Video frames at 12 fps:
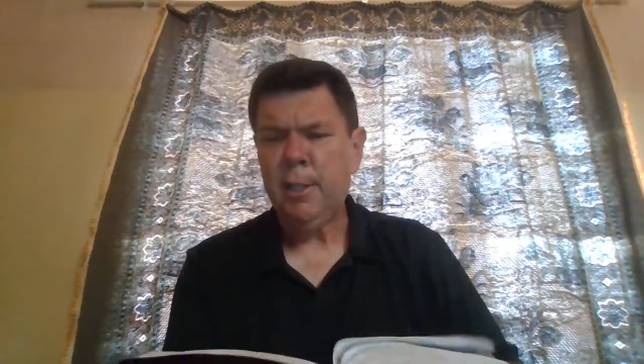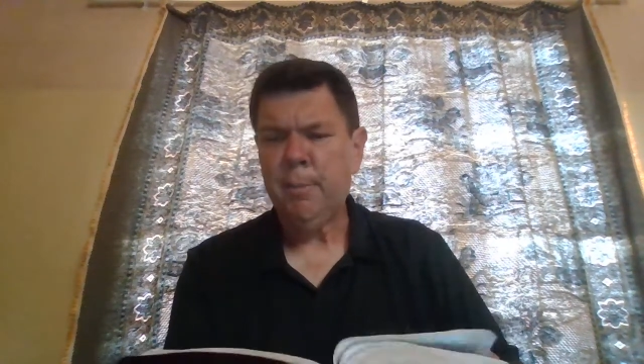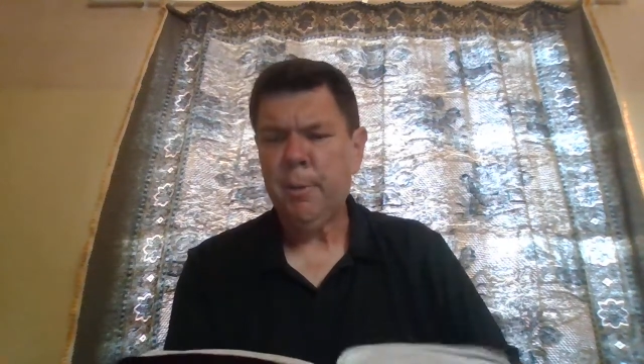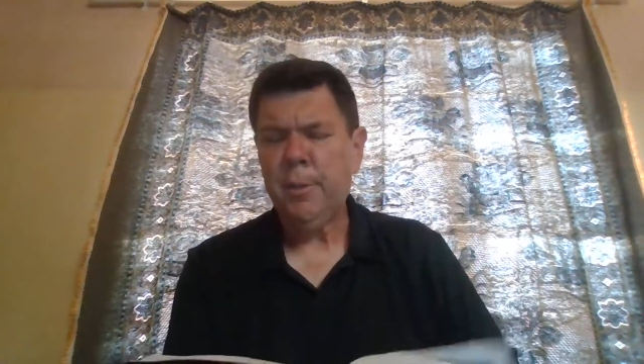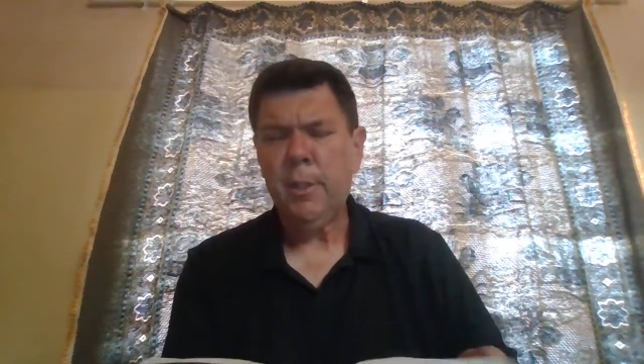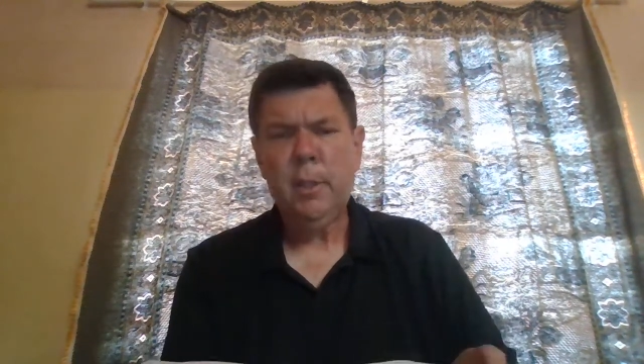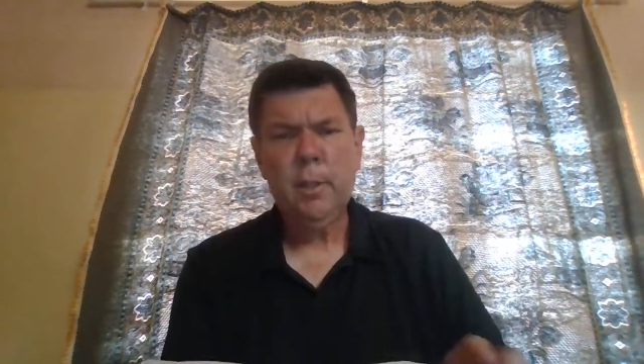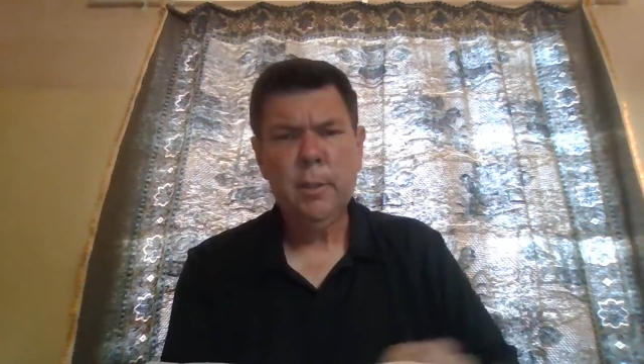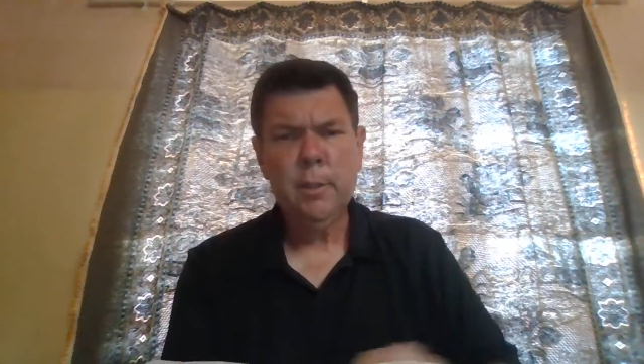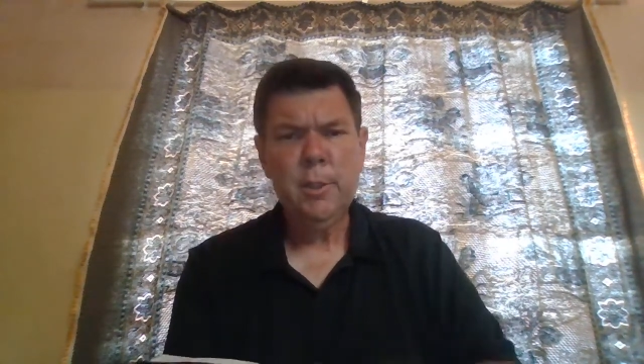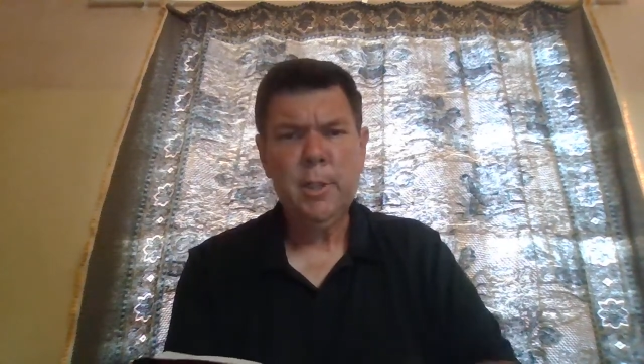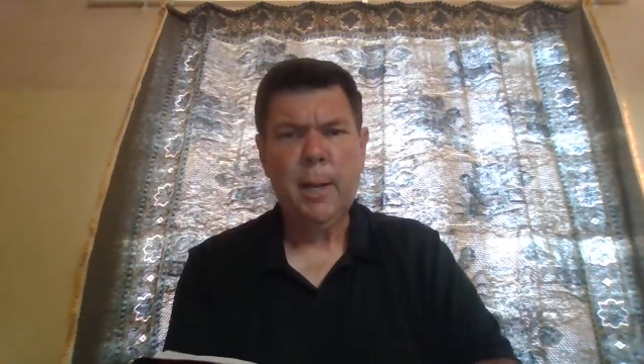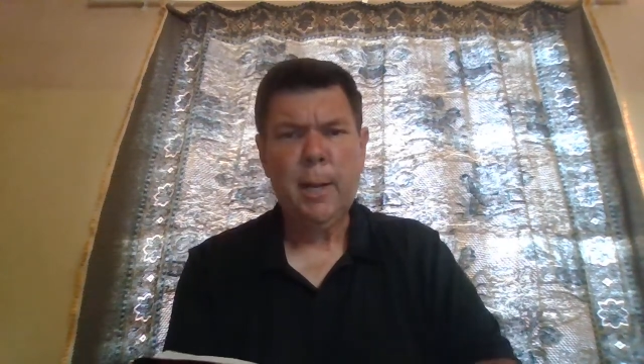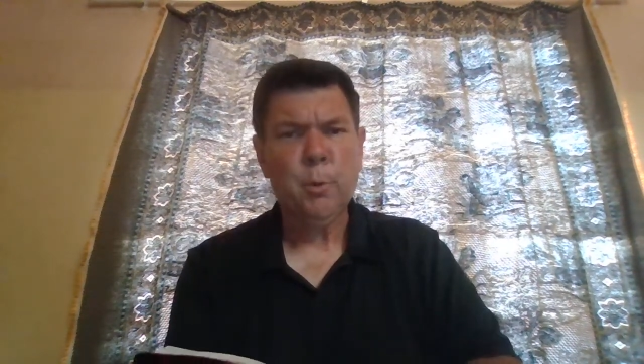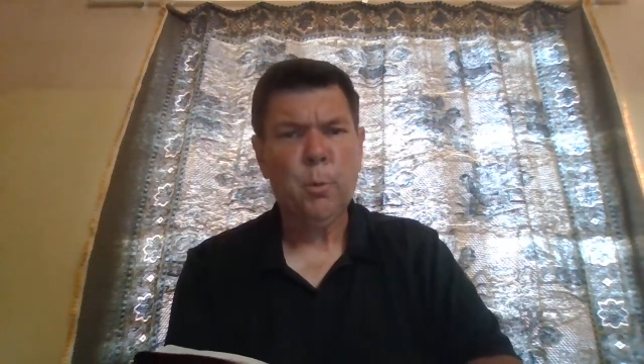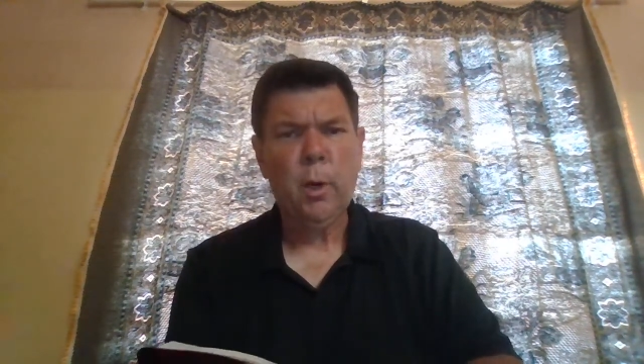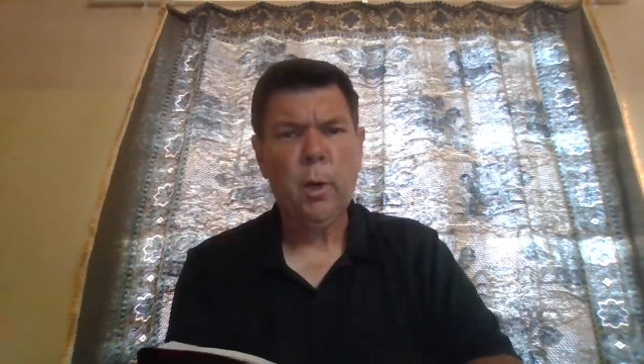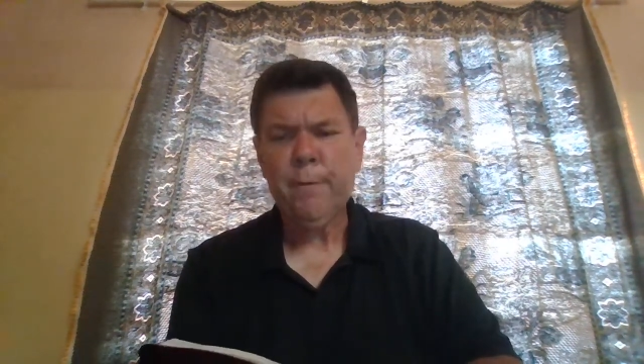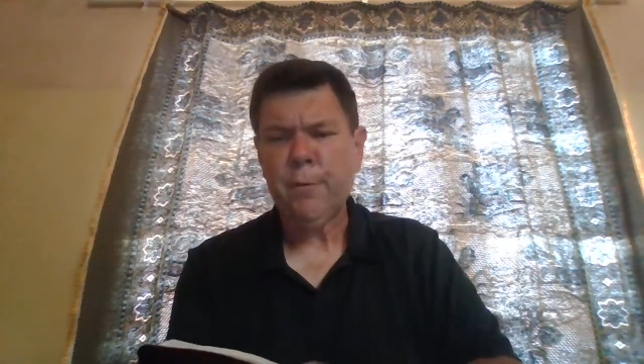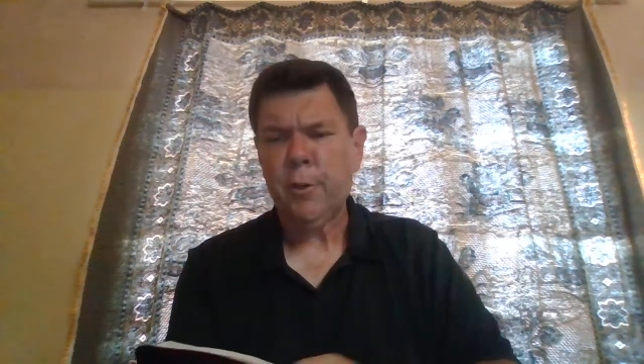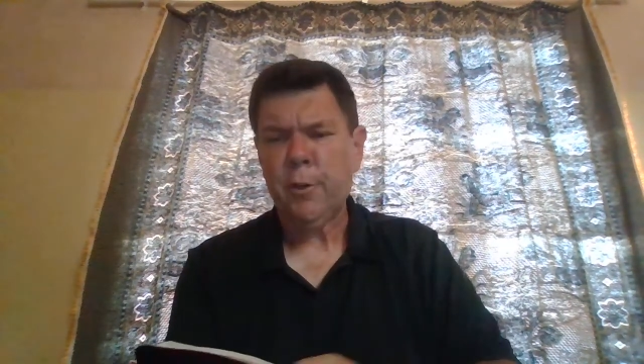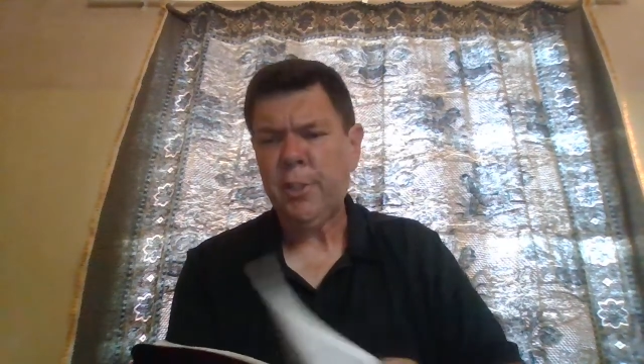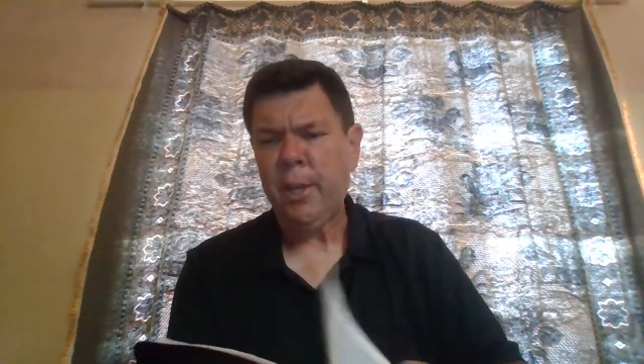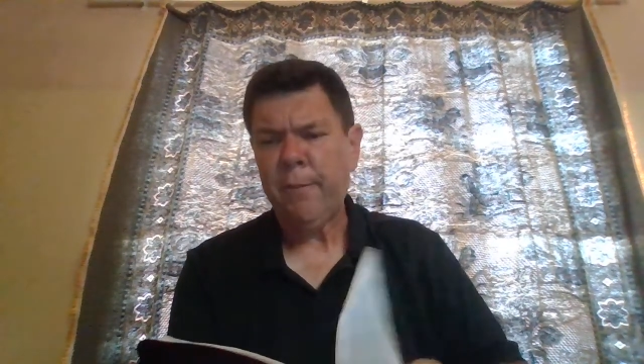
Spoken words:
Timothy chapter 1, verse